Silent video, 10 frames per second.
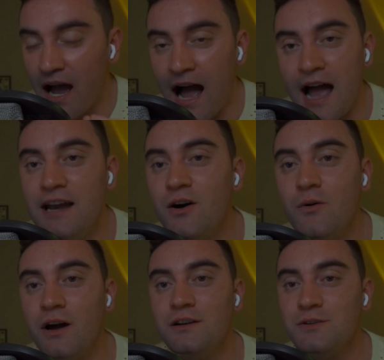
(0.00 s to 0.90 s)

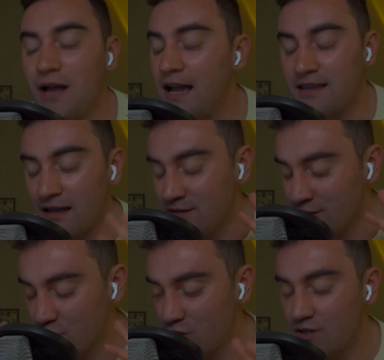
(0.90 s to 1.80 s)

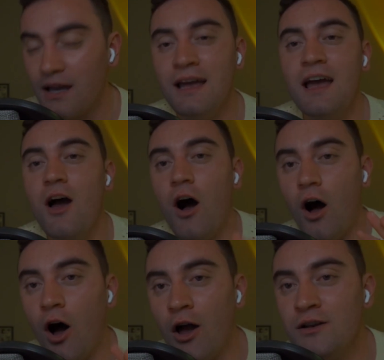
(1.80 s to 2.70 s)
it's just
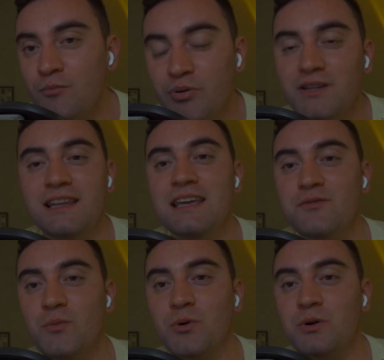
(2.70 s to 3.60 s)

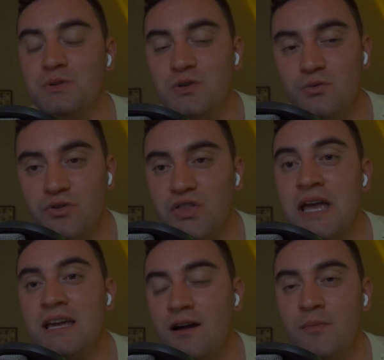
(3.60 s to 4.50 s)
unbelievable to
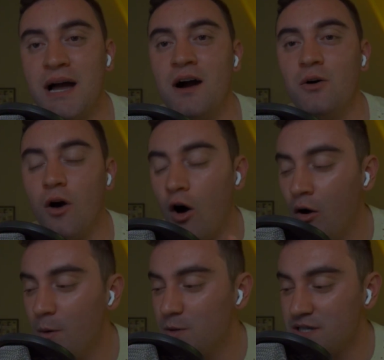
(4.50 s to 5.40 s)
think about
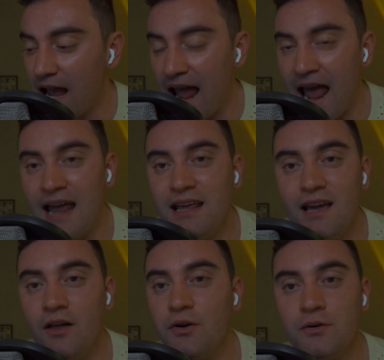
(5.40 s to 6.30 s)
almost
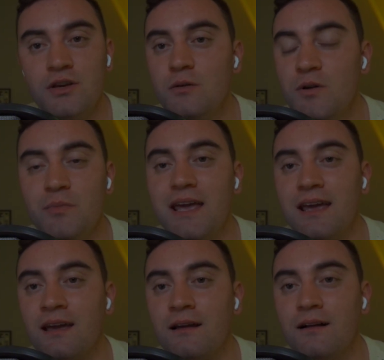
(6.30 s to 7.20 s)
any other human
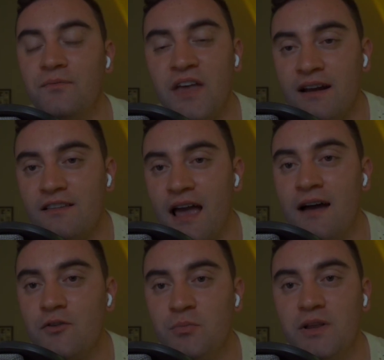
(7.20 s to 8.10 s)
being that has
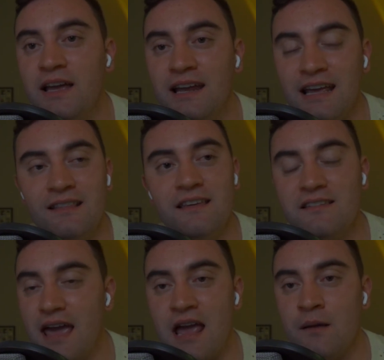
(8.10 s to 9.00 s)
ever played in
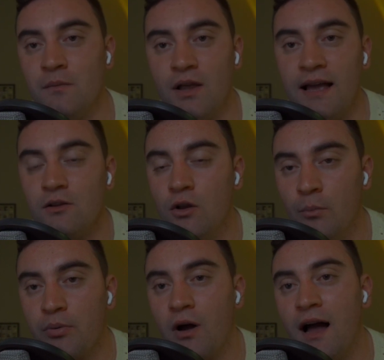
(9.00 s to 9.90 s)
this game, like
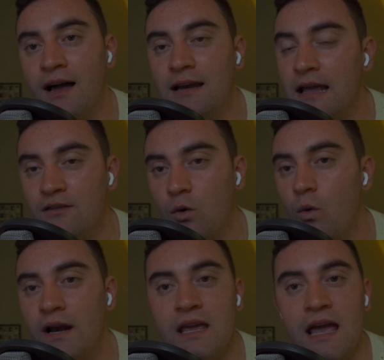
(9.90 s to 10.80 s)
LeBron in
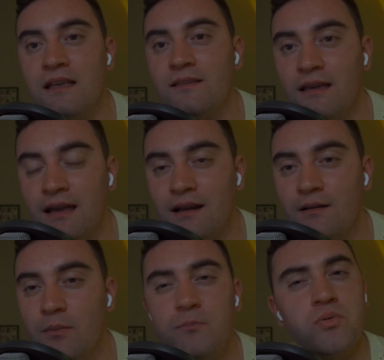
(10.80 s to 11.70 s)

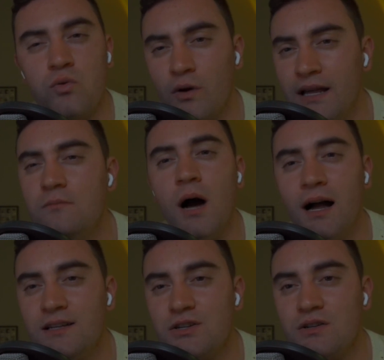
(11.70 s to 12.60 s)
2018, pretty
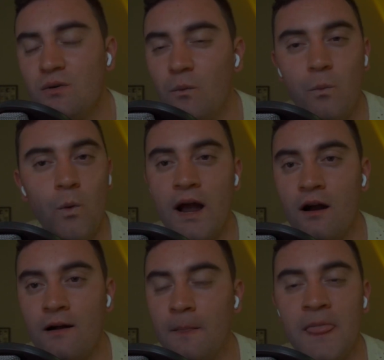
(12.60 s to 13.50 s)
much,
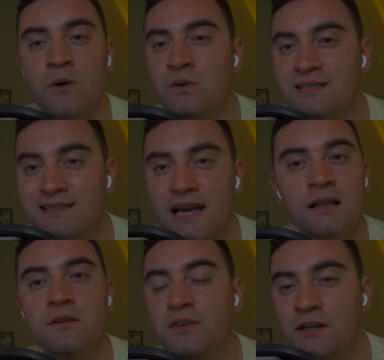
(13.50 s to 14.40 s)
where it was
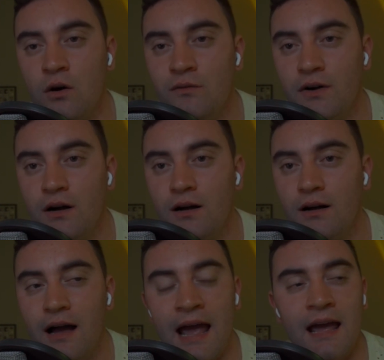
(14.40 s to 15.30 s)

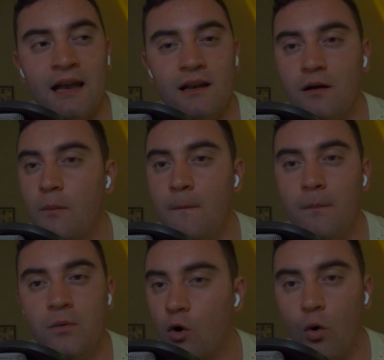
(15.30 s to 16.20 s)
Dellavedova and
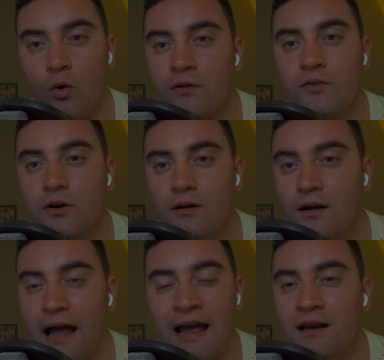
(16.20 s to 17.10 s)

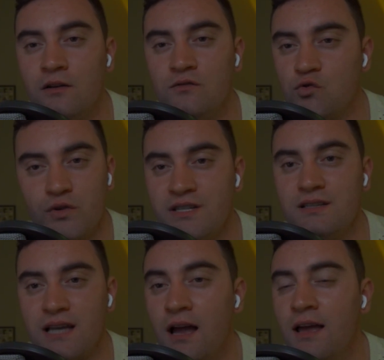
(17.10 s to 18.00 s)
Korver and
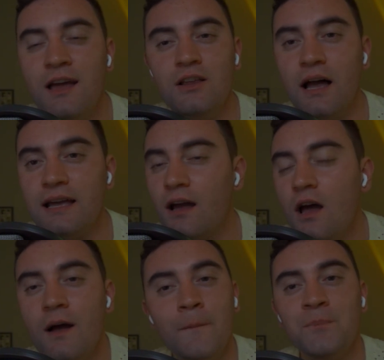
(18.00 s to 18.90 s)
Tristan. Like,
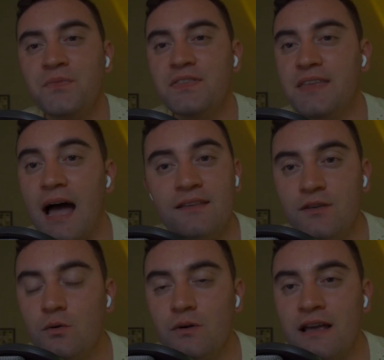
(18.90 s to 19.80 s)
that
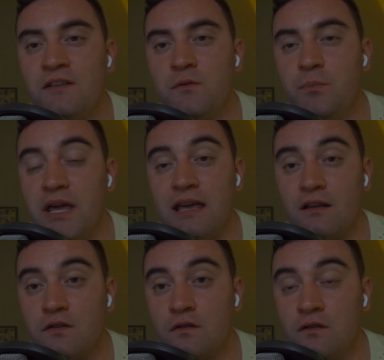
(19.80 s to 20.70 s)
dude is
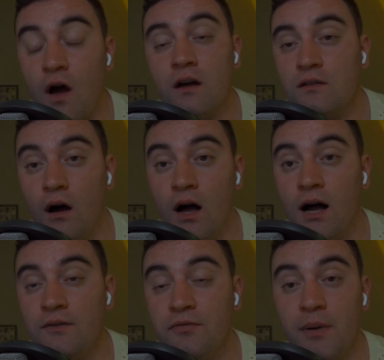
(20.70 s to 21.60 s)
being sucked
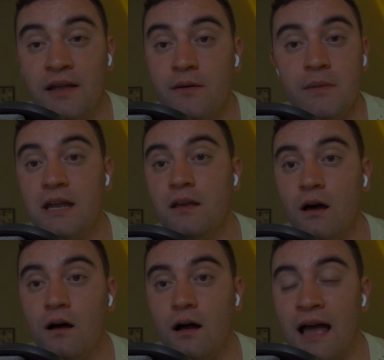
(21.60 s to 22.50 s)
off by the
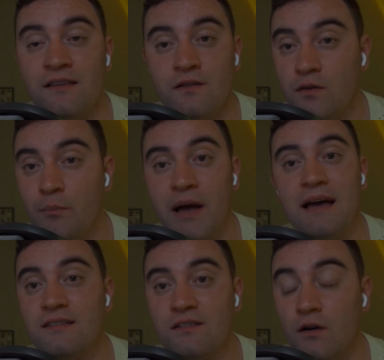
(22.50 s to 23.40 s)
media as the
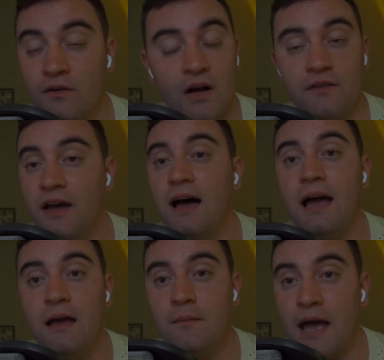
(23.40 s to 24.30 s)
best of all
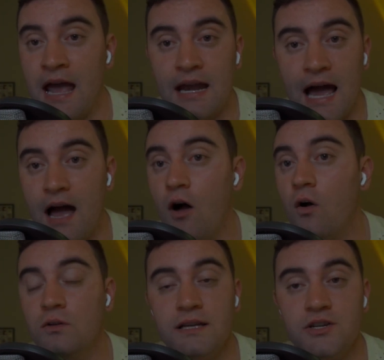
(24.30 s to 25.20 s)
time, and
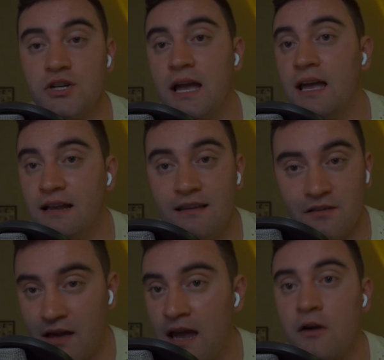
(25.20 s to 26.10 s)
holy shit,
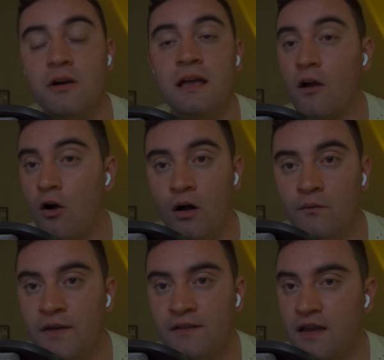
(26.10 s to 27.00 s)
he's carrying
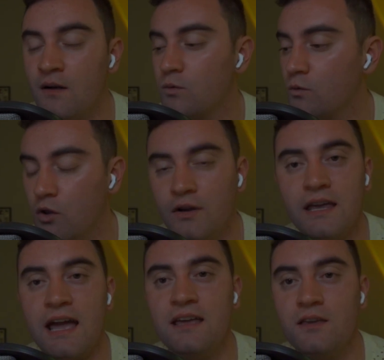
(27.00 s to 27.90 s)
all of this. And we're looking at